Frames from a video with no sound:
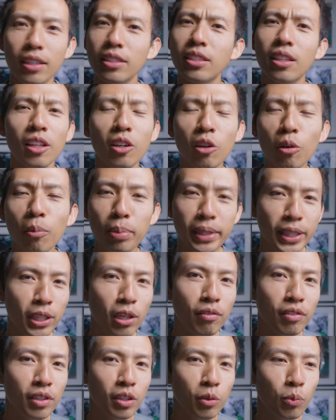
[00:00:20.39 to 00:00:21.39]
There's a little bleed
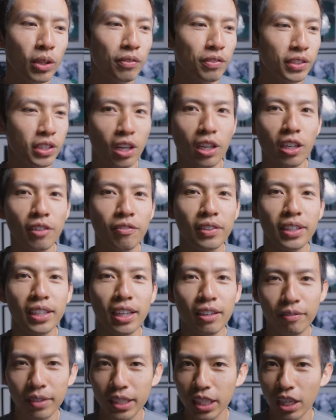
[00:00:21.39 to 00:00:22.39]
over with photography
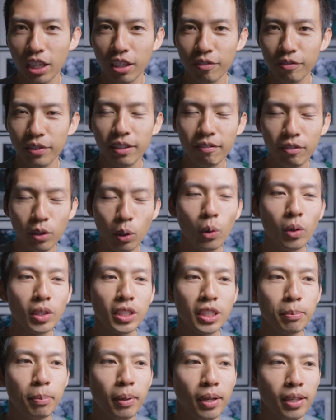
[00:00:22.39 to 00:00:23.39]
and videography, of
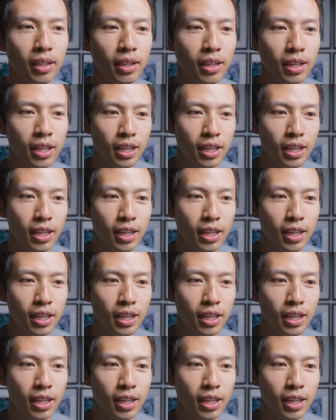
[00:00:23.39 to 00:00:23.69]
course, but